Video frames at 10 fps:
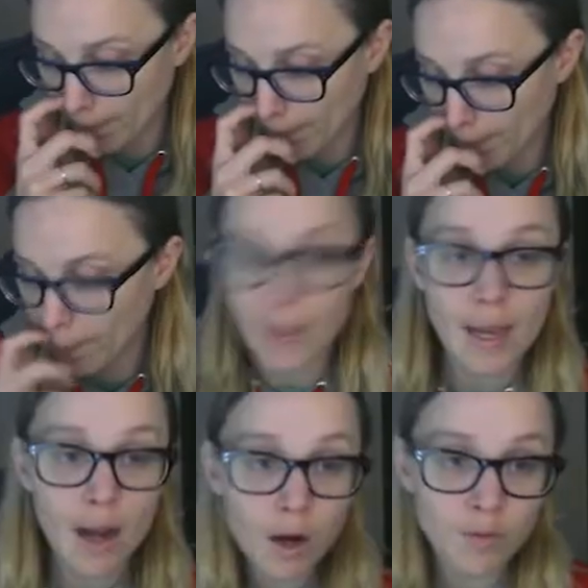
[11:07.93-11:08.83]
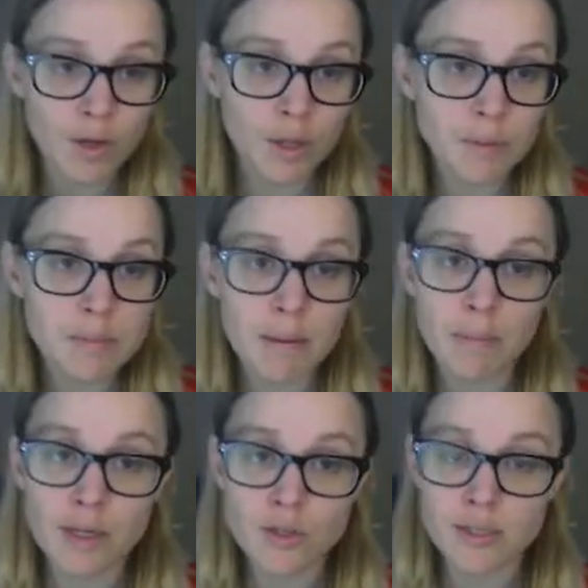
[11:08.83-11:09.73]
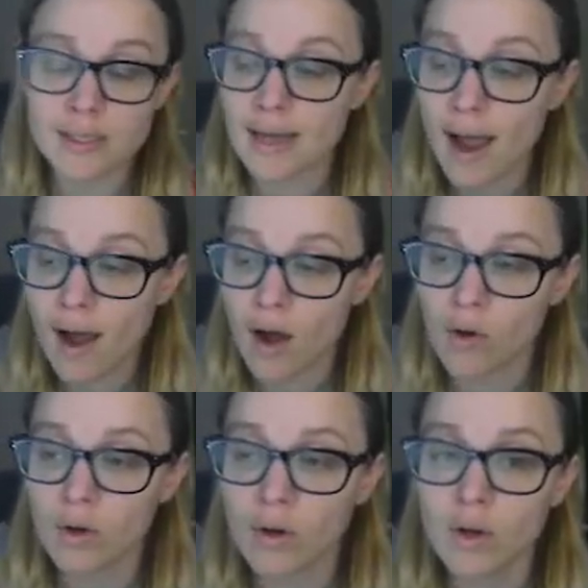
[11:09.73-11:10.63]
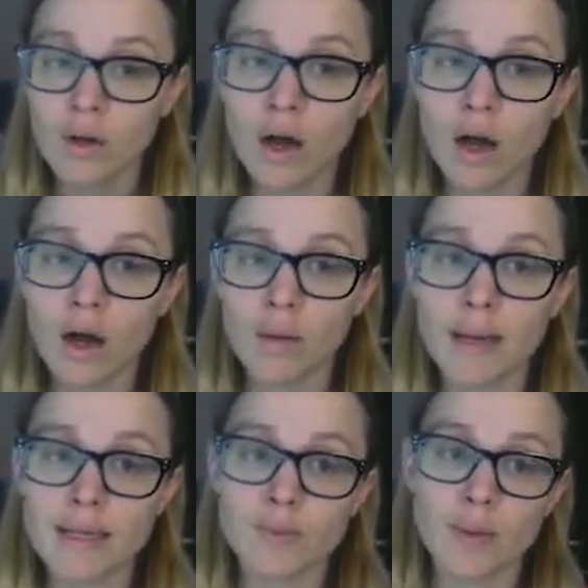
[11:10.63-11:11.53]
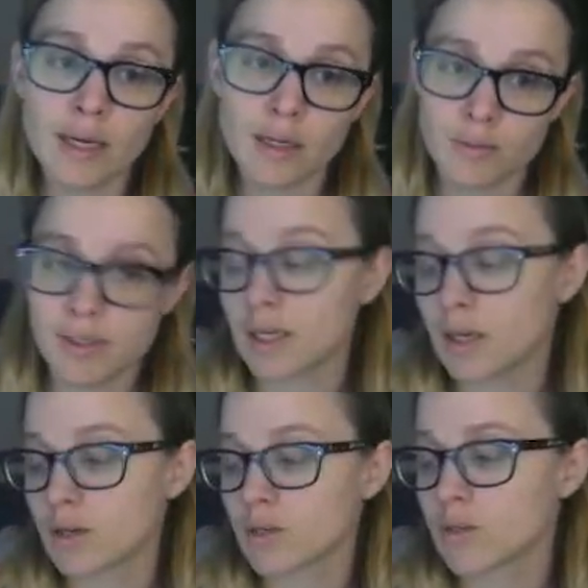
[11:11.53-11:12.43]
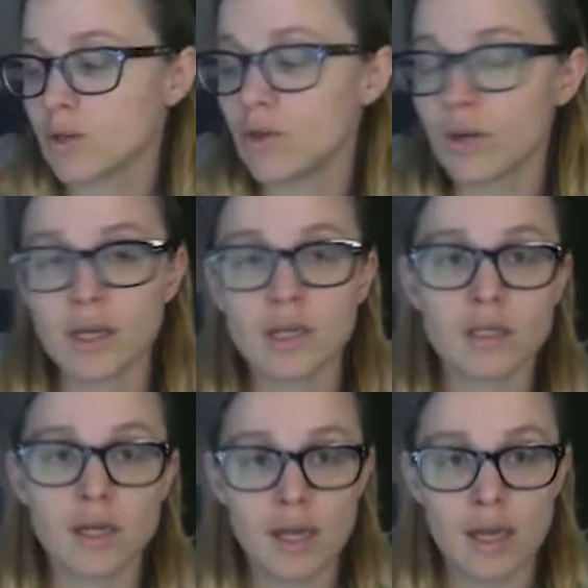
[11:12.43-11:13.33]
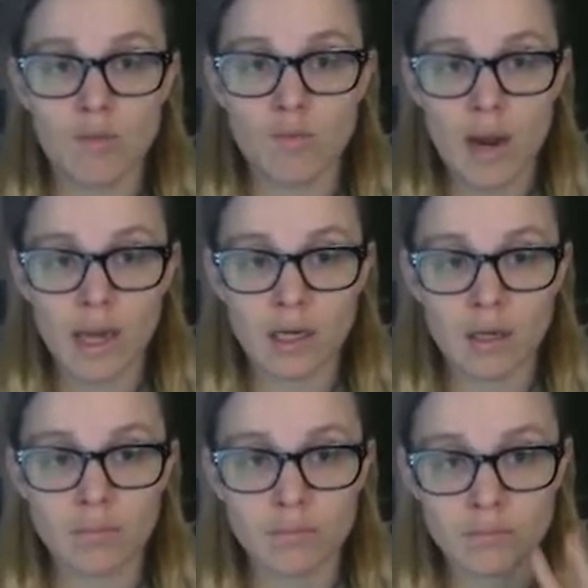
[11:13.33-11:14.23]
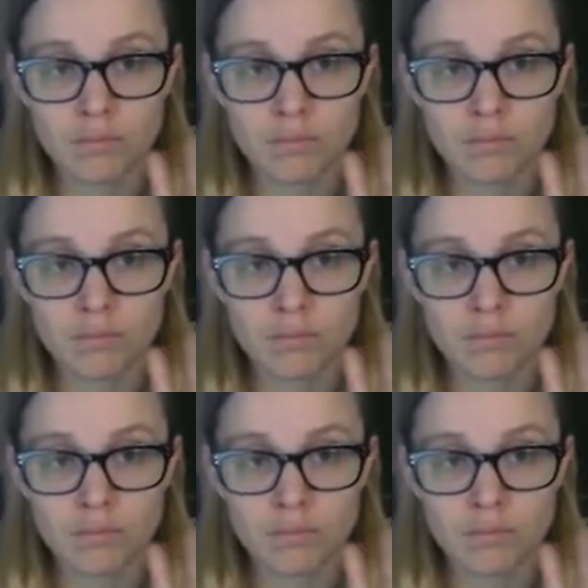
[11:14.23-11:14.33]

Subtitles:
But they are available to my patrons now as random stickers. So you'll get a random